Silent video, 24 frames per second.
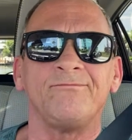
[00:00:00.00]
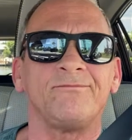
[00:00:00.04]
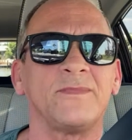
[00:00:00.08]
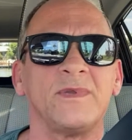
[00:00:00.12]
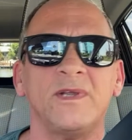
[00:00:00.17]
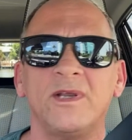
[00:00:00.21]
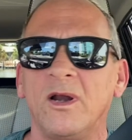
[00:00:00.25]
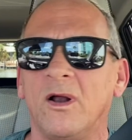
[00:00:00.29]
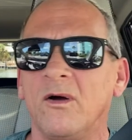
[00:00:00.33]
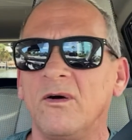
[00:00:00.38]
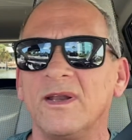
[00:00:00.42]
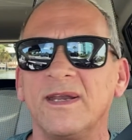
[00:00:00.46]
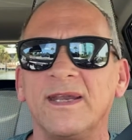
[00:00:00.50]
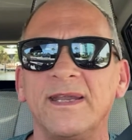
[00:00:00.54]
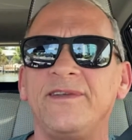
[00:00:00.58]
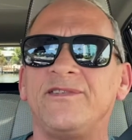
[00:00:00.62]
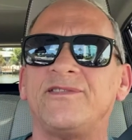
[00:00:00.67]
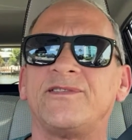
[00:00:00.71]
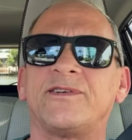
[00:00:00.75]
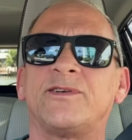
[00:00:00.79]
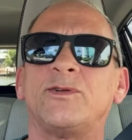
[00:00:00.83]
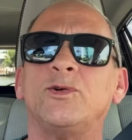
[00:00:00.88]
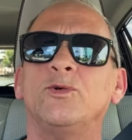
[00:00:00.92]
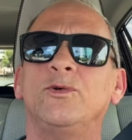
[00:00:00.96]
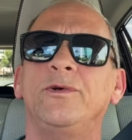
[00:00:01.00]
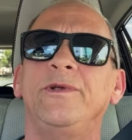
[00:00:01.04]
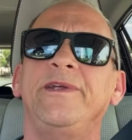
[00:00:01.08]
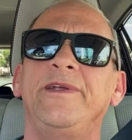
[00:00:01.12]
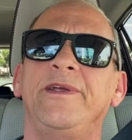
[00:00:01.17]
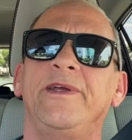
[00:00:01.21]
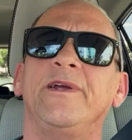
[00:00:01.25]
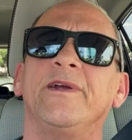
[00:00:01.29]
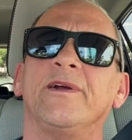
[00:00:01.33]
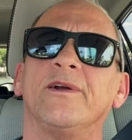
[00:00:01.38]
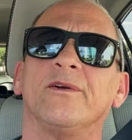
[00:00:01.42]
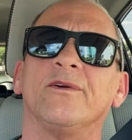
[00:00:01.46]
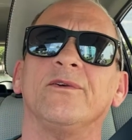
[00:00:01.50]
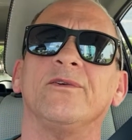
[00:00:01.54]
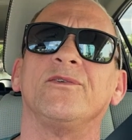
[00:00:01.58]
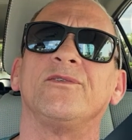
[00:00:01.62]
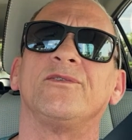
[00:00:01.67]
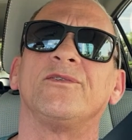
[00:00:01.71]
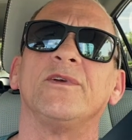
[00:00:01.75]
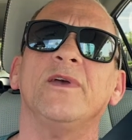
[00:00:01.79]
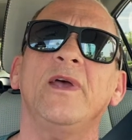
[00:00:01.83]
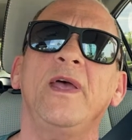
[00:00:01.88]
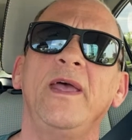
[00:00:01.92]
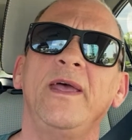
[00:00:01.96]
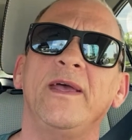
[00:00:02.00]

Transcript: you know, at least two years.